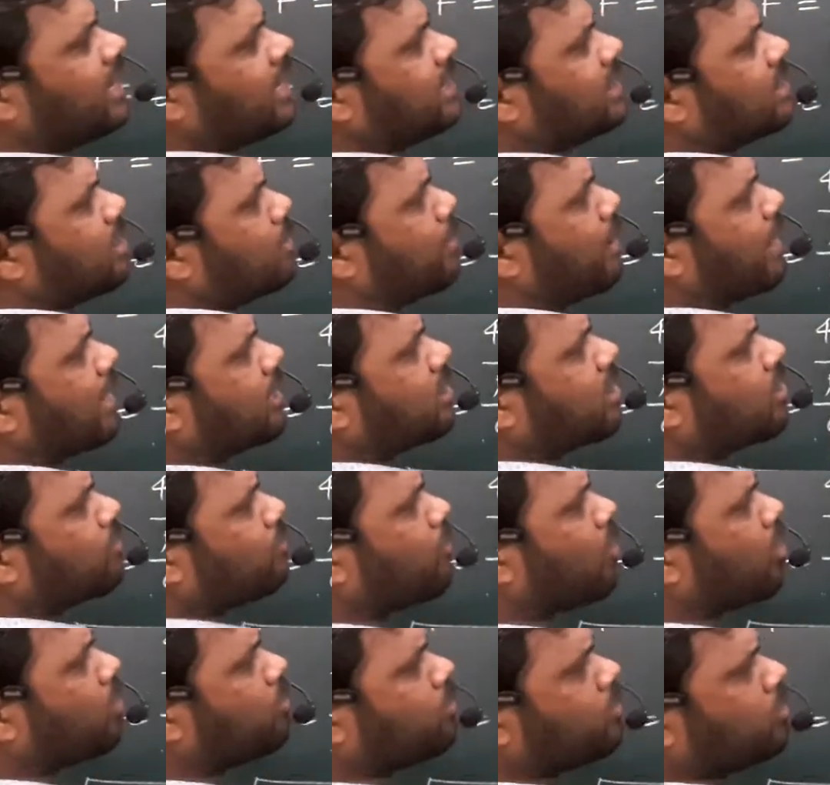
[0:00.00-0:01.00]
in the vector
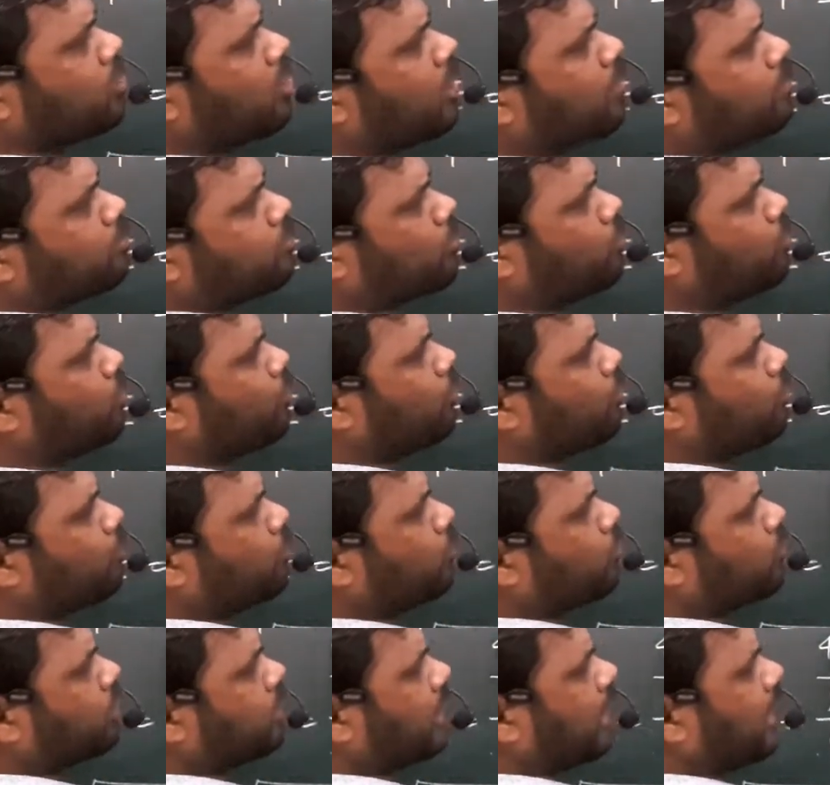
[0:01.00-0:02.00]
form, you have to
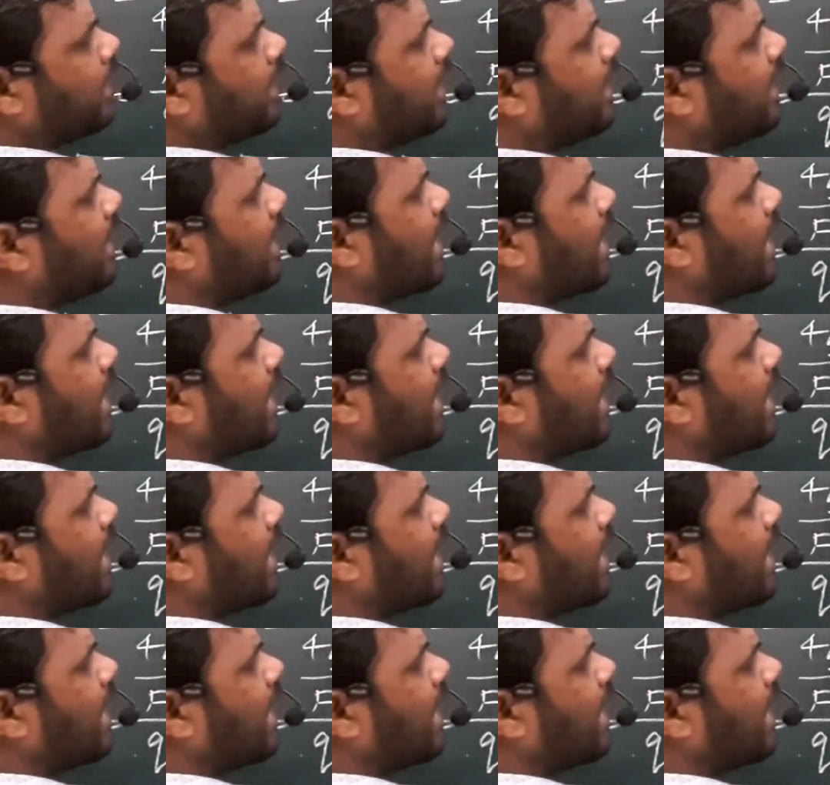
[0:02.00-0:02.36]
put here